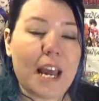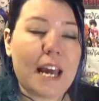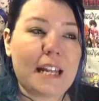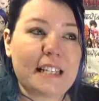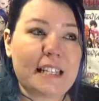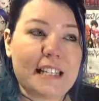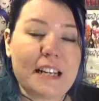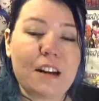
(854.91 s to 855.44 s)

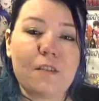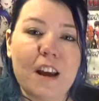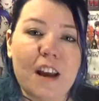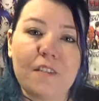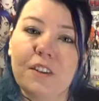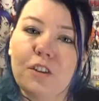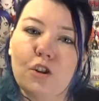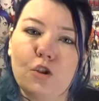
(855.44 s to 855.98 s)
Instead of
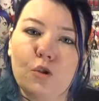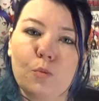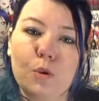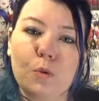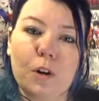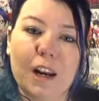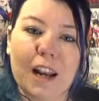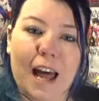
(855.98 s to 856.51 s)
having the
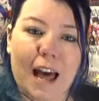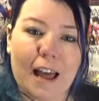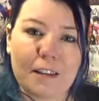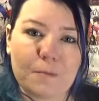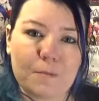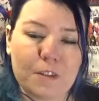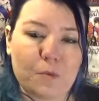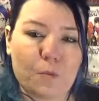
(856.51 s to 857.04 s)
normal
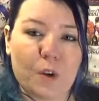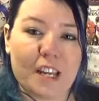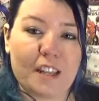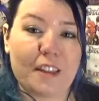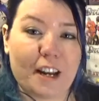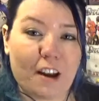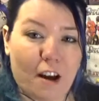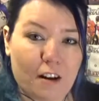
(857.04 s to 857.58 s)
clasps where
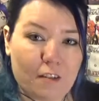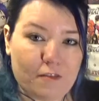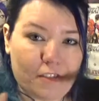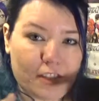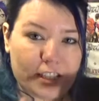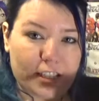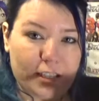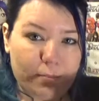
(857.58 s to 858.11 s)
they kind of
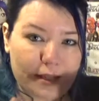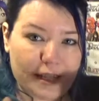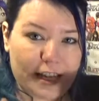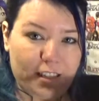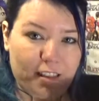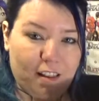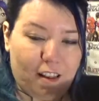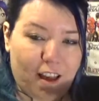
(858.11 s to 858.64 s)
snip
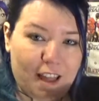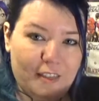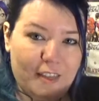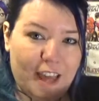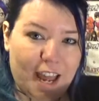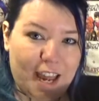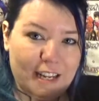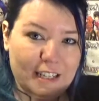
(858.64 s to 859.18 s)
together like
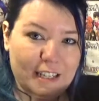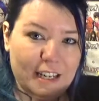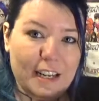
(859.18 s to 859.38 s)
that,